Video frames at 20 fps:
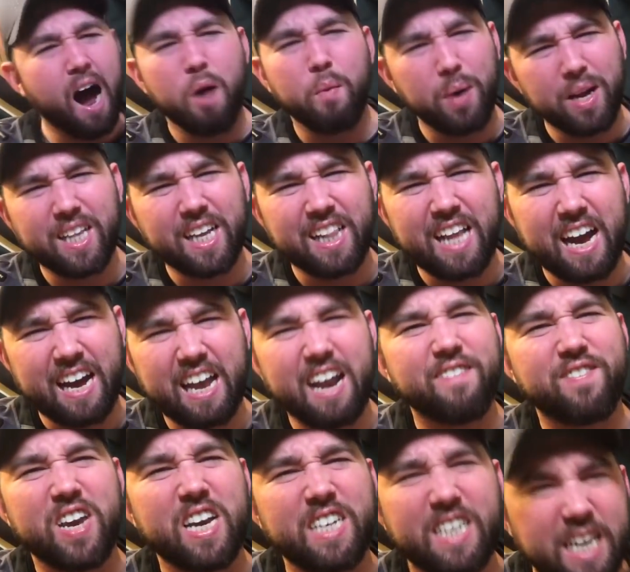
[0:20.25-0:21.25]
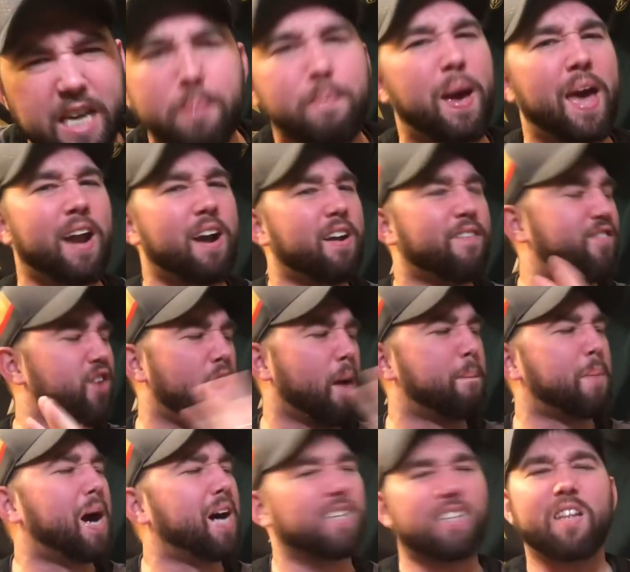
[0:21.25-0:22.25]
I'll really like it if you did, man. And if you're a
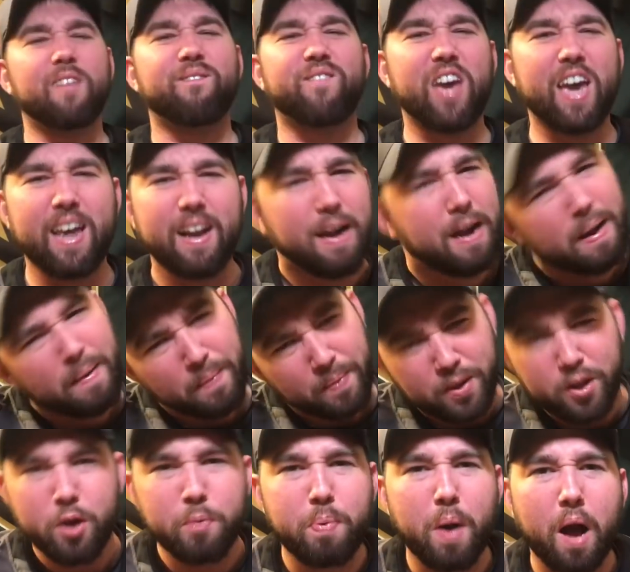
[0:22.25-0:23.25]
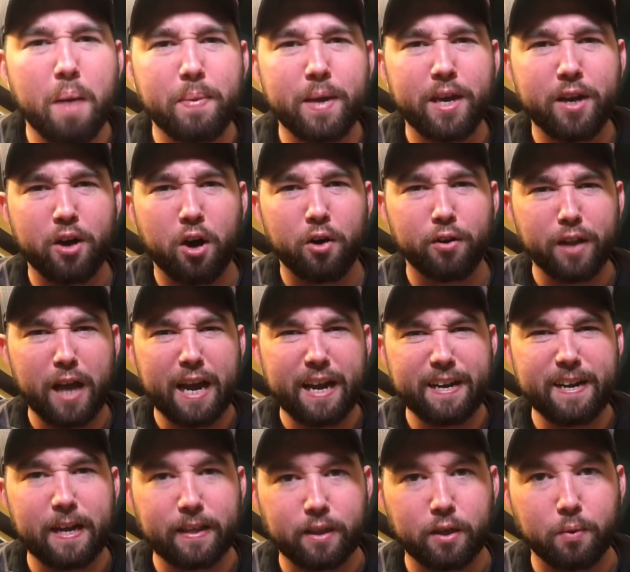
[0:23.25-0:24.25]
Boston fan, you probably ain't going to
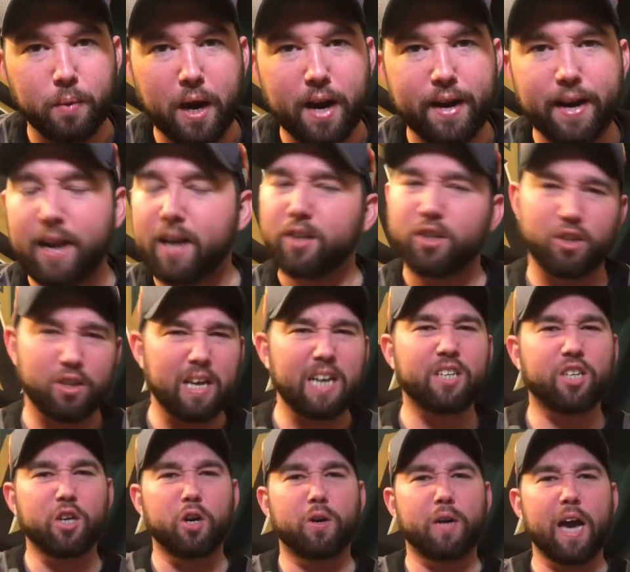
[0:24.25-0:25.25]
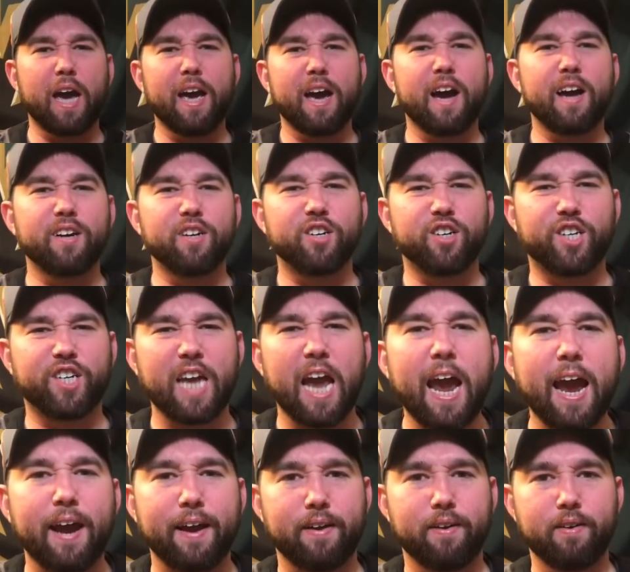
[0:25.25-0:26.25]
like nothing right now. So that's okay. I
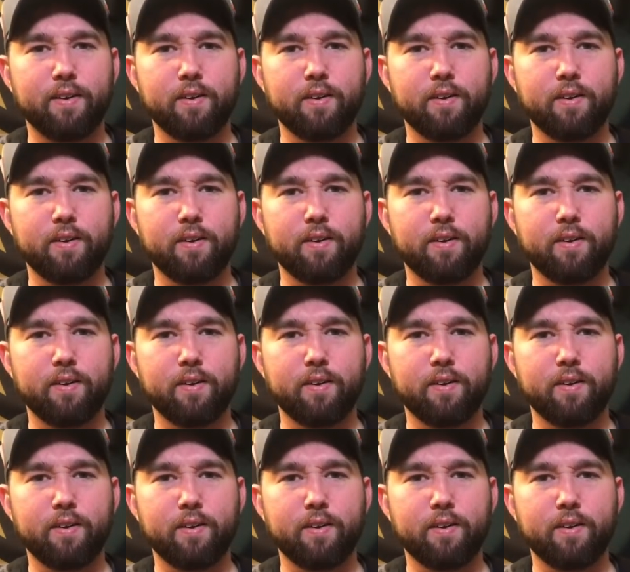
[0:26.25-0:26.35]
understand.